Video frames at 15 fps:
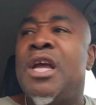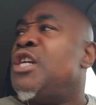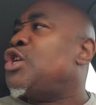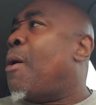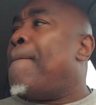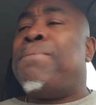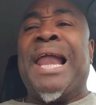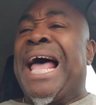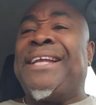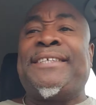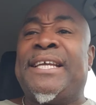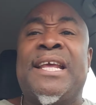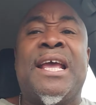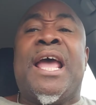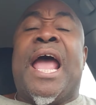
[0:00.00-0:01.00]
The
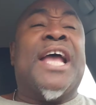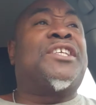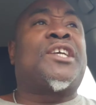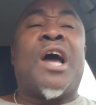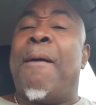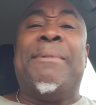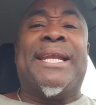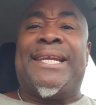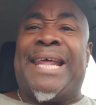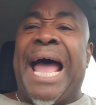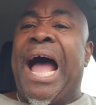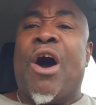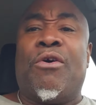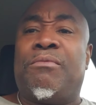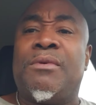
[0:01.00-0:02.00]
blessing is coming
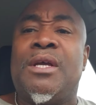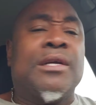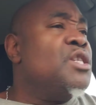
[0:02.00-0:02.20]
down.